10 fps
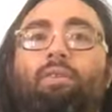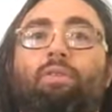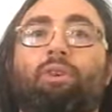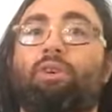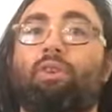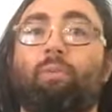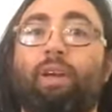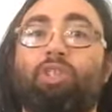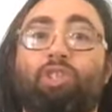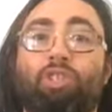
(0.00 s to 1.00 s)

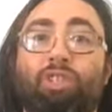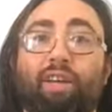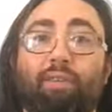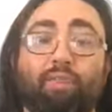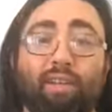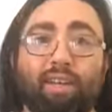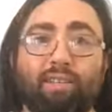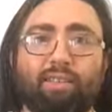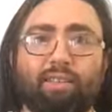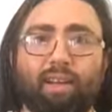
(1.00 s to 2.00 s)
third-dimensional everyday
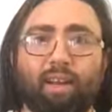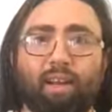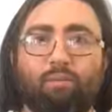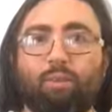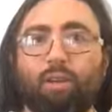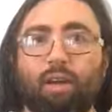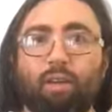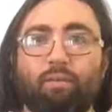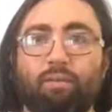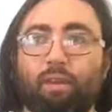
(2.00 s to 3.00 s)
society, we're kind
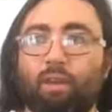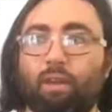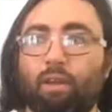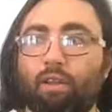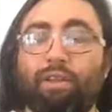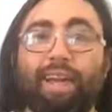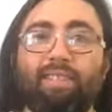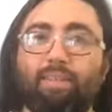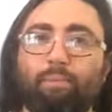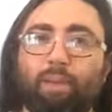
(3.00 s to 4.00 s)
of led
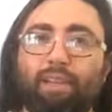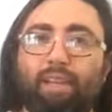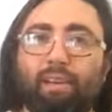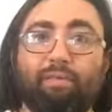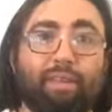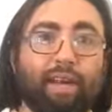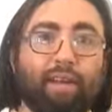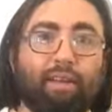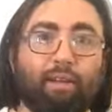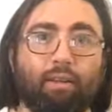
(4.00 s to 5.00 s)
to believe
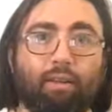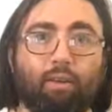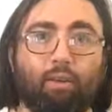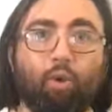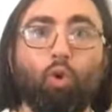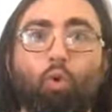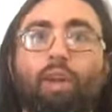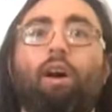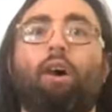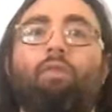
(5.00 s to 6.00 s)
that who we
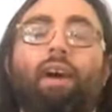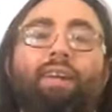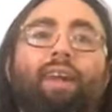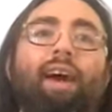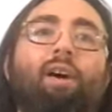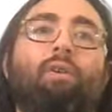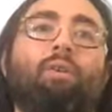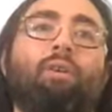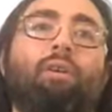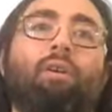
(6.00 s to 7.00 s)
are right now,
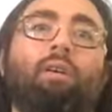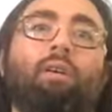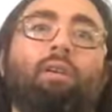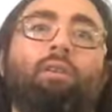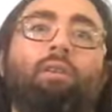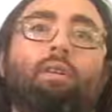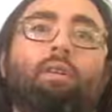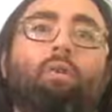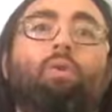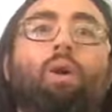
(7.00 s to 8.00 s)

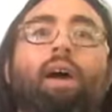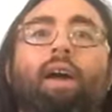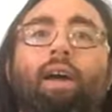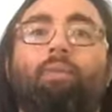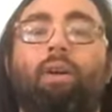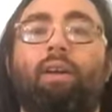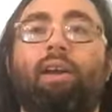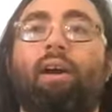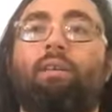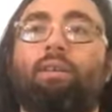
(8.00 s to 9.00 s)
who I am right
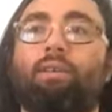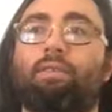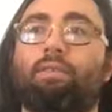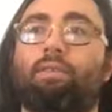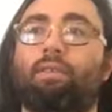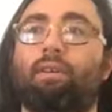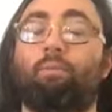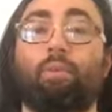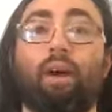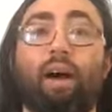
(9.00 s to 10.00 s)
now, is a
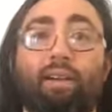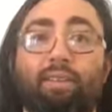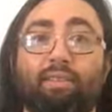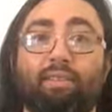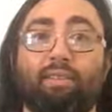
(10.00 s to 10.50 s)
product